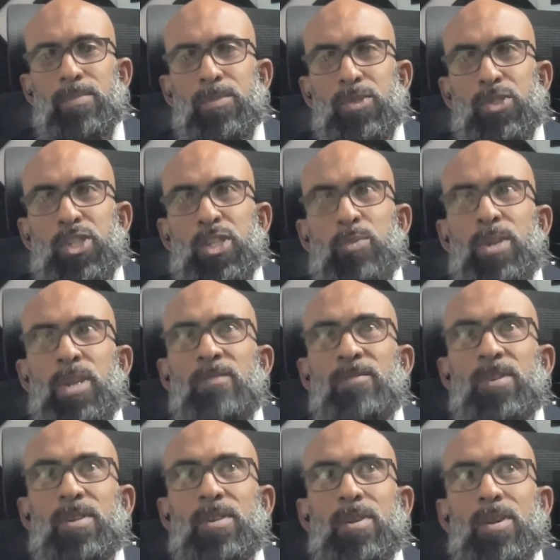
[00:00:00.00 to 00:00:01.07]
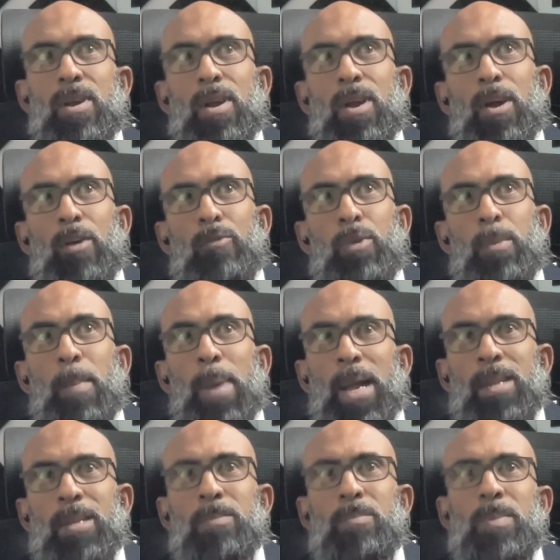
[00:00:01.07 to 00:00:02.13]
She would even
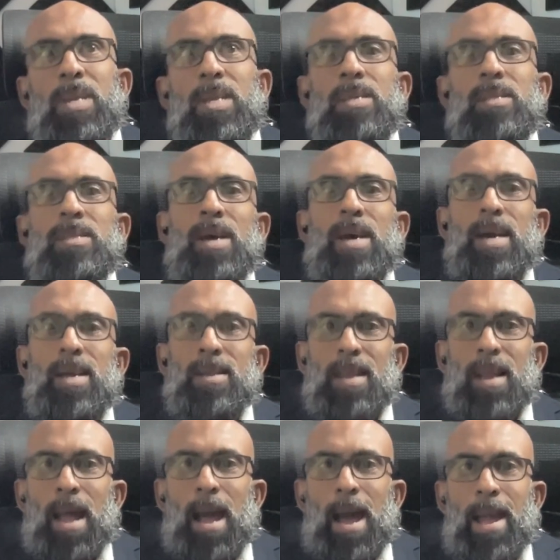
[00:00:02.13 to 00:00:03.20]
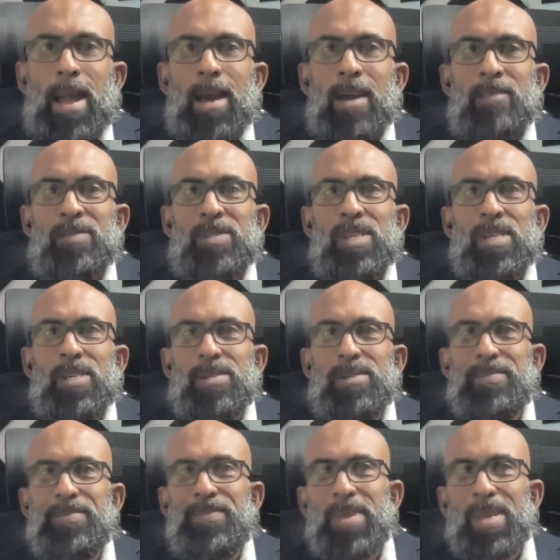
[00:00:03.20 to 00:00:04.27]
remind me that I have
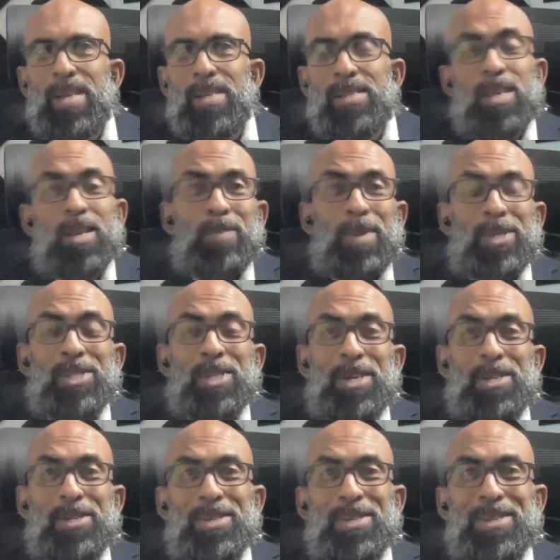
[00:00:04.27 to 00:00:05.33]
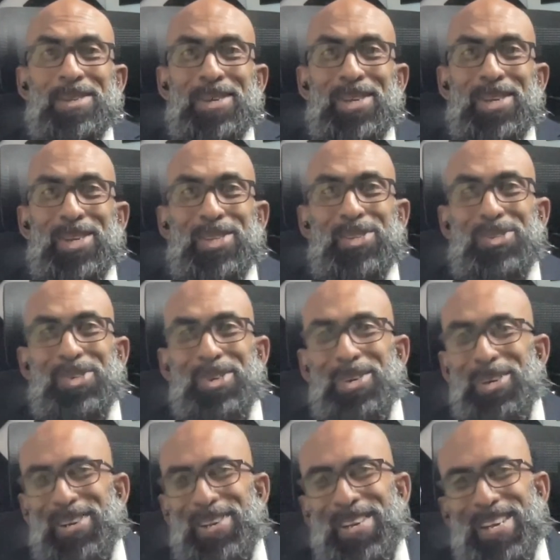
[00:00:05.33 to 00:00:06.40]
to take my son
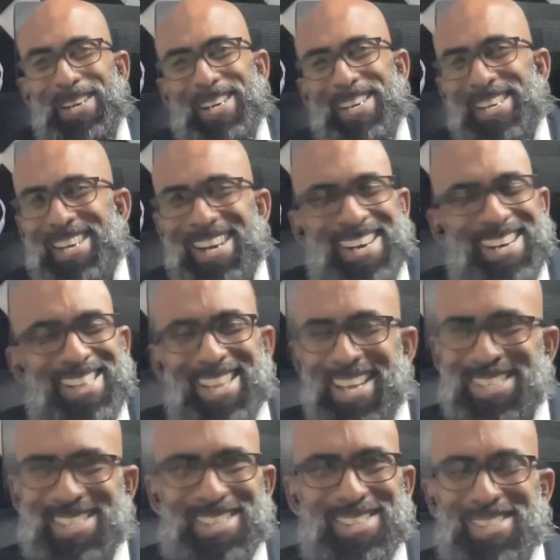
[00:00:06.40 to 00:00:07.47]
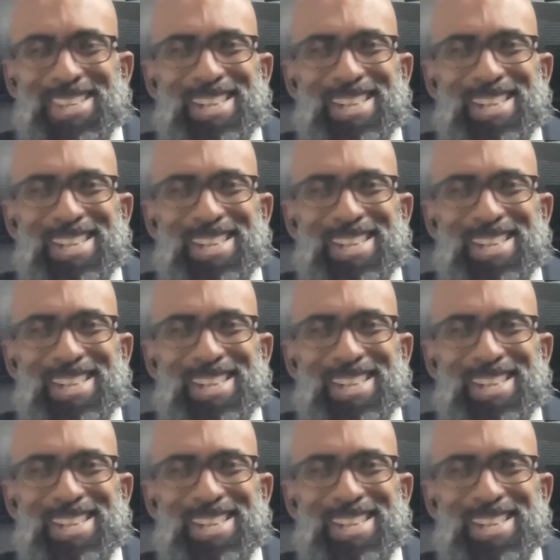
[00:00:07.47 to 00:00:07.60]
to a lessons